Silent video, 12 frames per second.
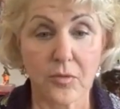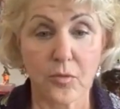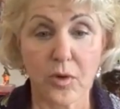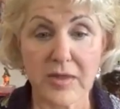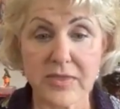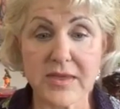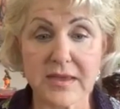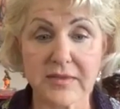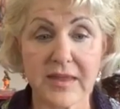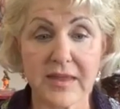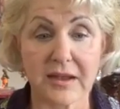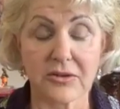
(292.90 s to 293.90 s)
one
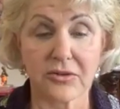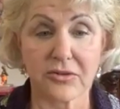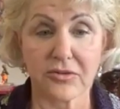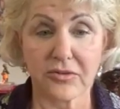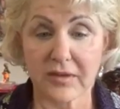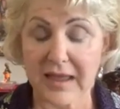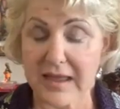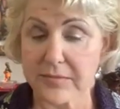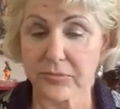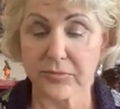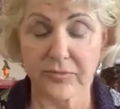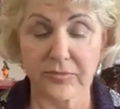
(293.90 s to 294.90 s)
thing that
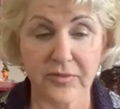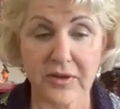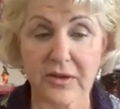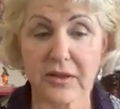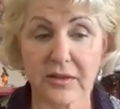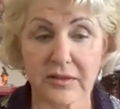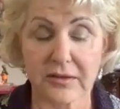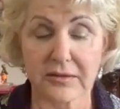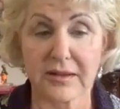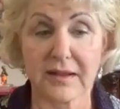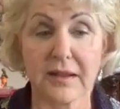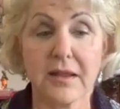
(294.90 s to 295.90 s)
came very
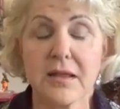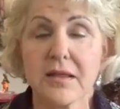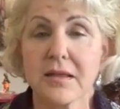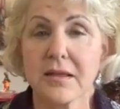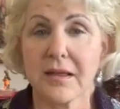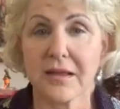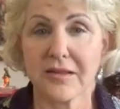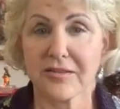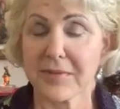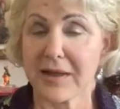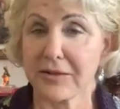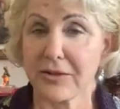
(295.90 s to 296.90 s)
clearly
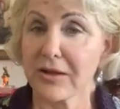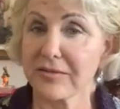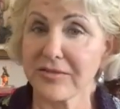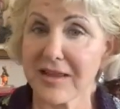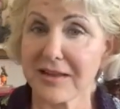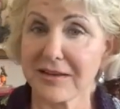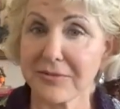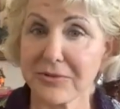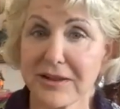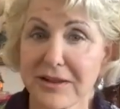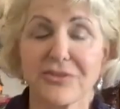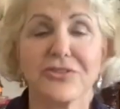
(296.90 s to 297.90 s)
is my longstanding
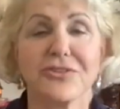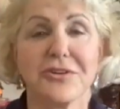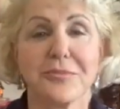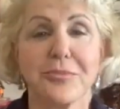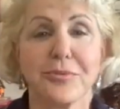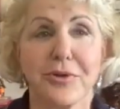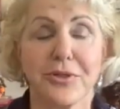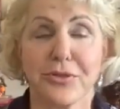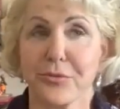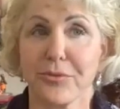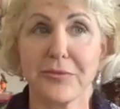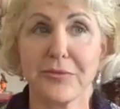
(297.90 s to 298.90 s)
relationship with
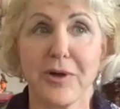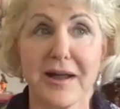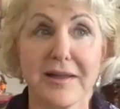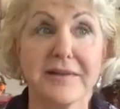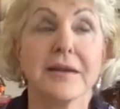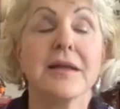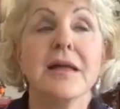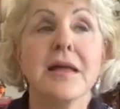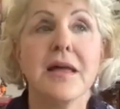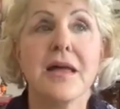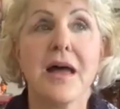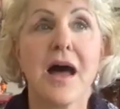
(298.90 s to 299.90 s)
a red wine
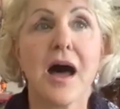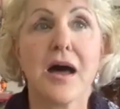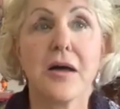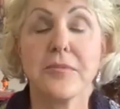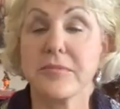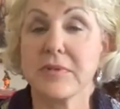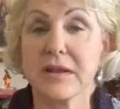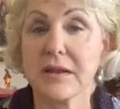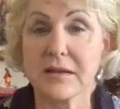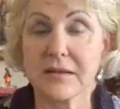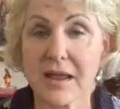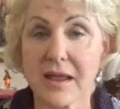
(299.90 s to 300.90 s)

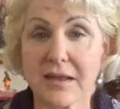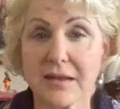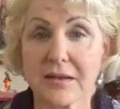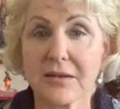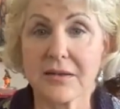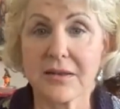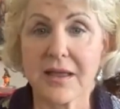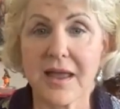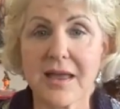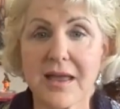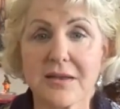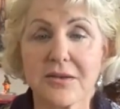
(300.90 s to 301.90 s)
needed to end.
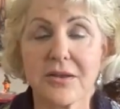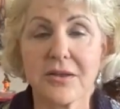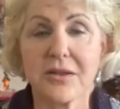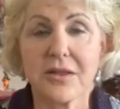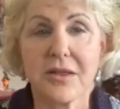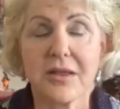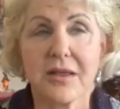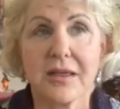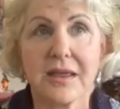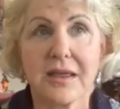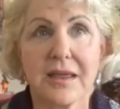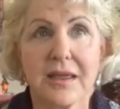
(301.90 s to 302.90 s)
And
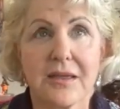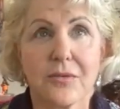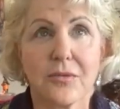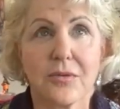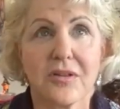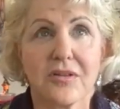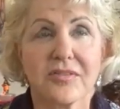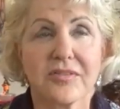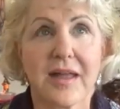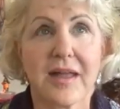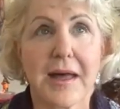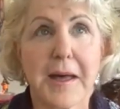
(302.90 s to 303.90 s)
it was,